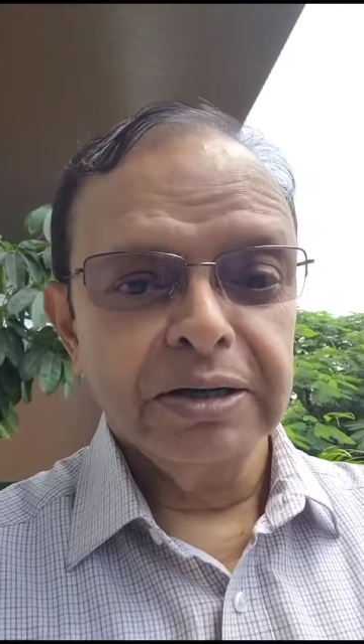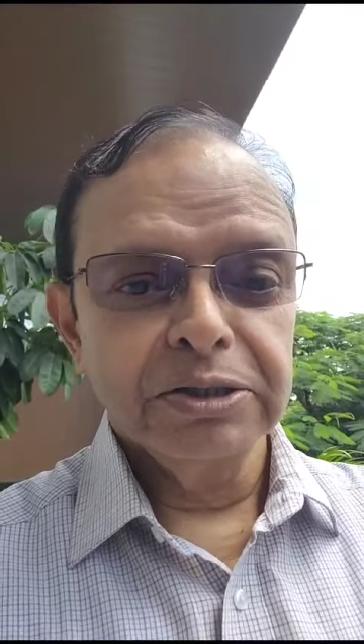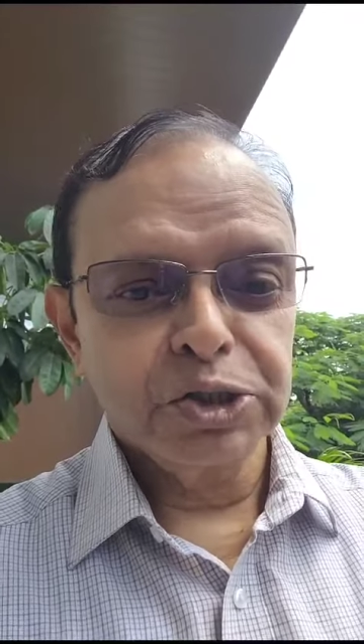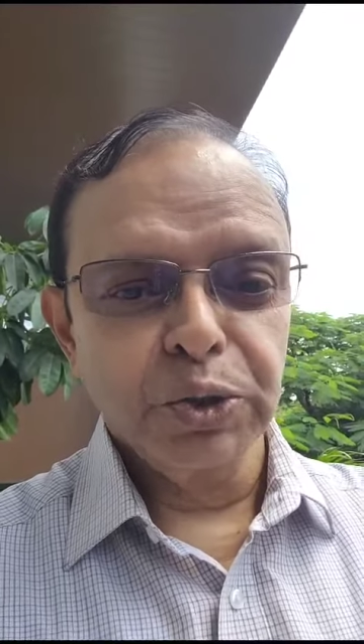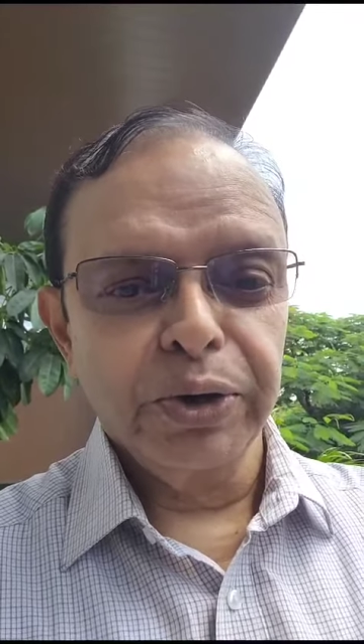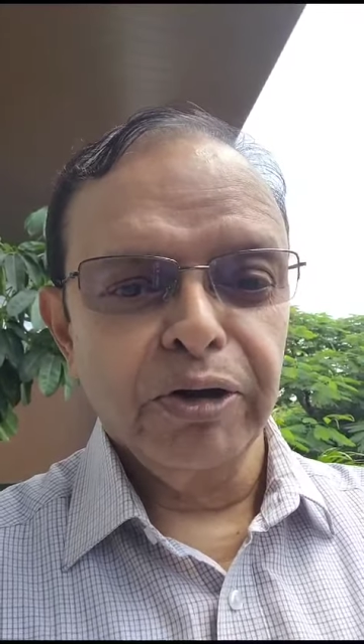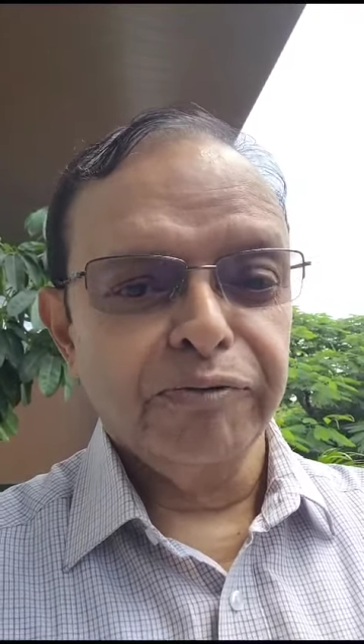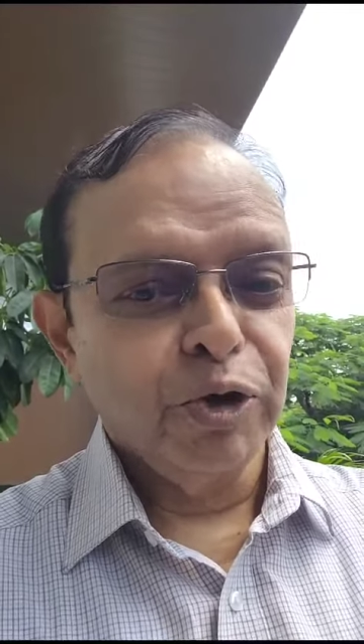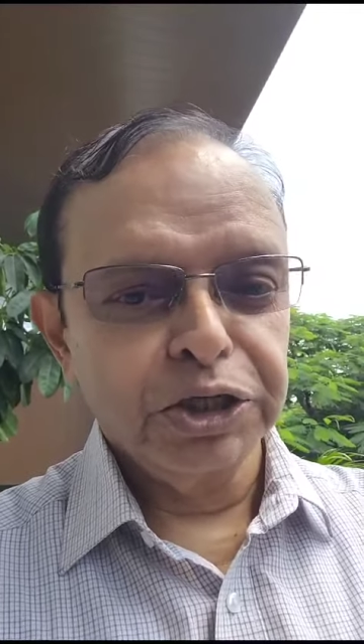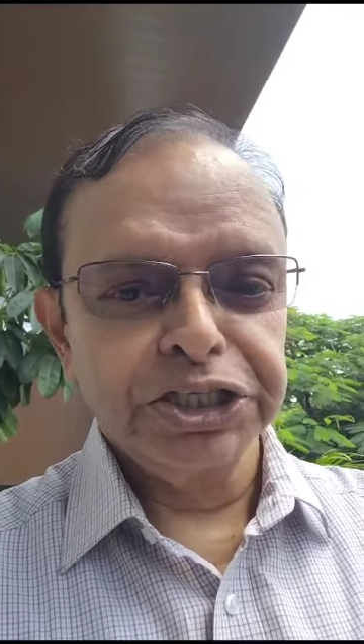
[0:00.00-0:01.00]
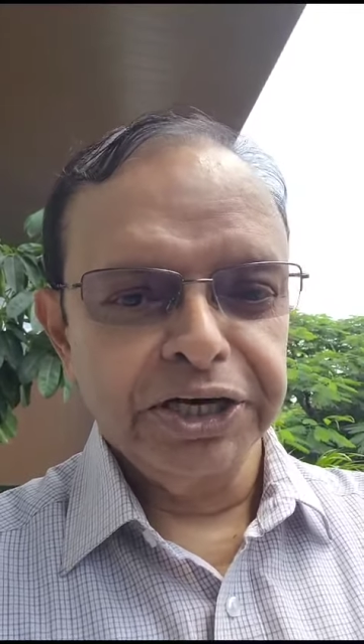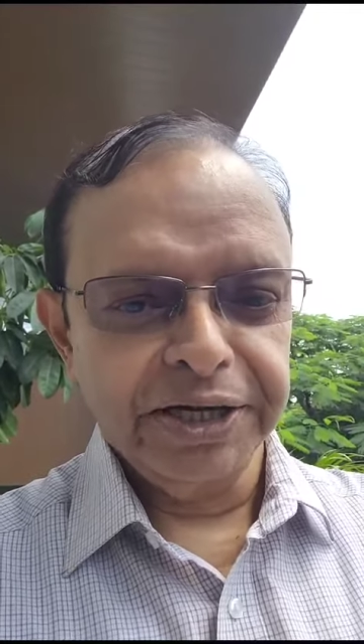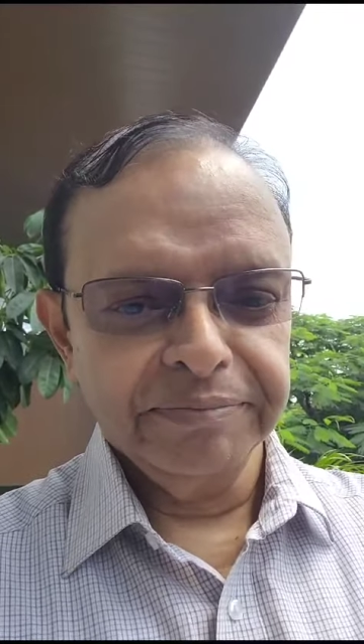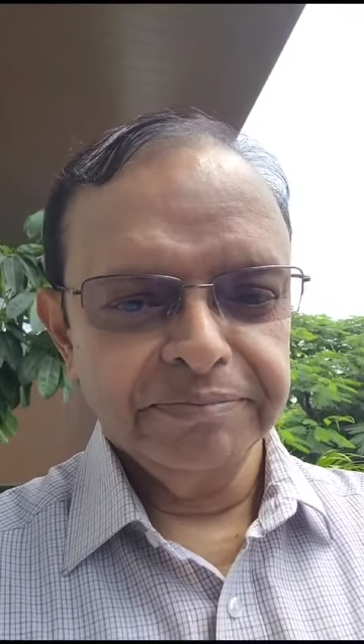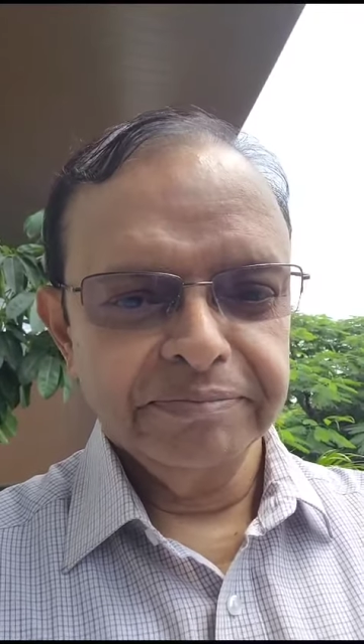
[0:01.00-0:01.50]
story of your journey.
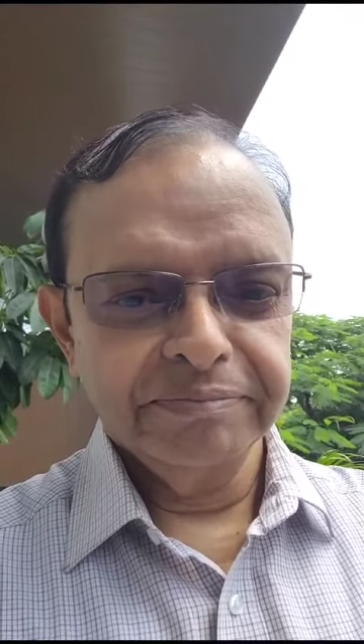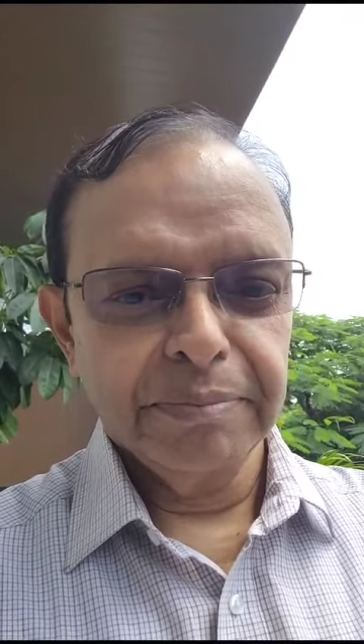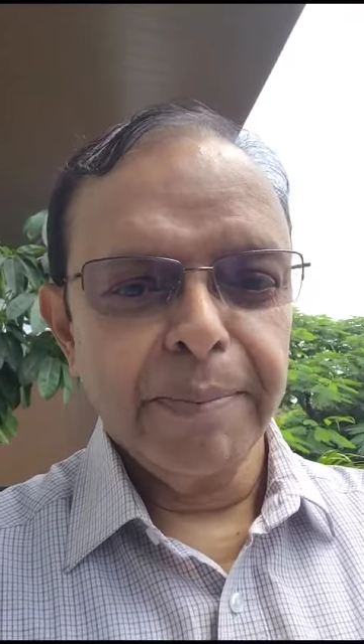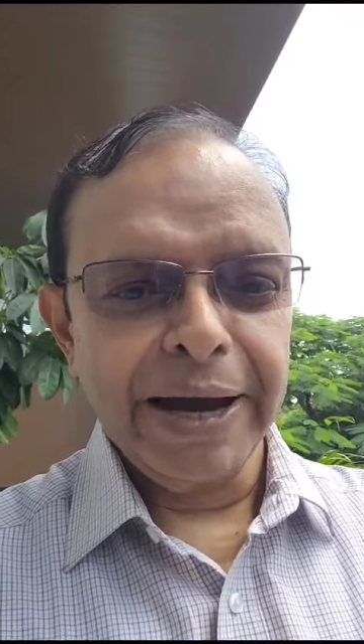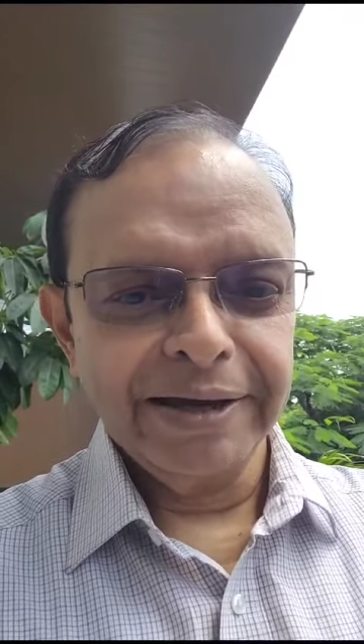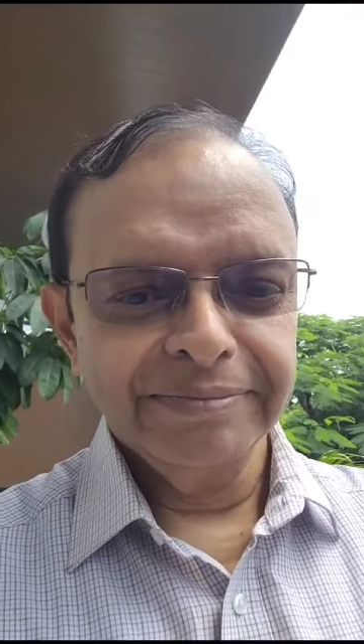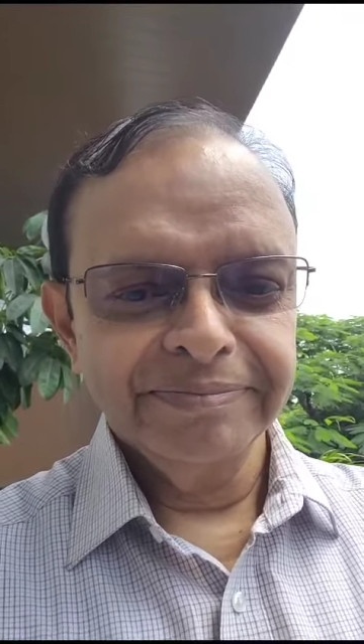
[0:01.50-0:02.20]
Bye-bye.